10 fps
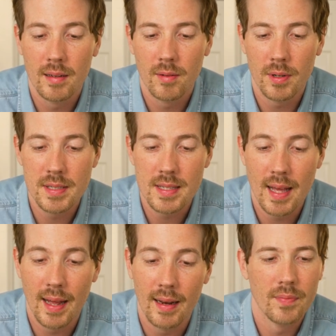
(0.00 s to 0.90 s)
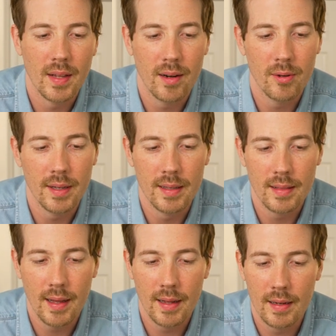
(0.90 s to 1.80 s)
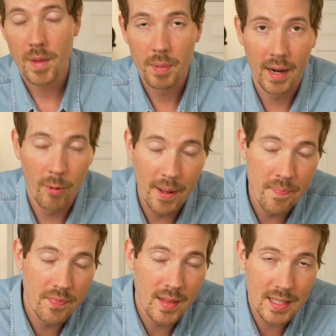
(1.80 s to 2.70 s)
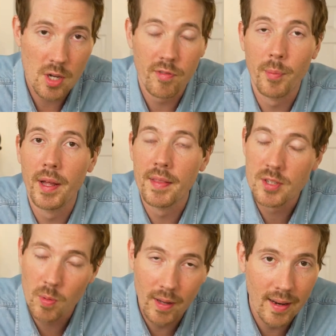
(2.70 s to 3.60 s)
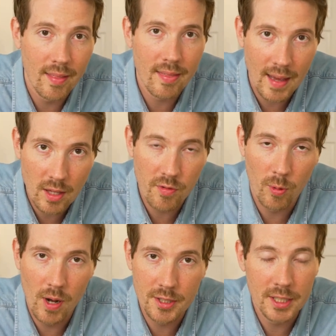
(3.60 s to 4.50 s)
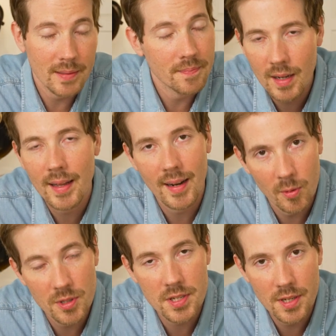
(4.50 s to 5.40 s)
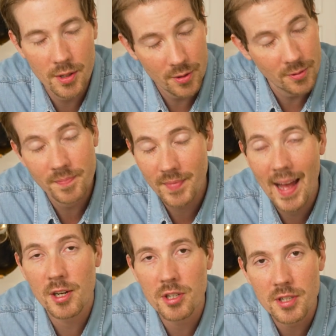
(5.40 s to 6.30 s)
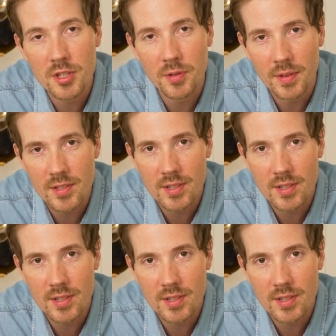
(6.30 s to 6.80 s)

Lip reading: What is that? I don't want to eat that. But anyway, that's all for me on this one. Thank you for watching, and I will see you actually soon this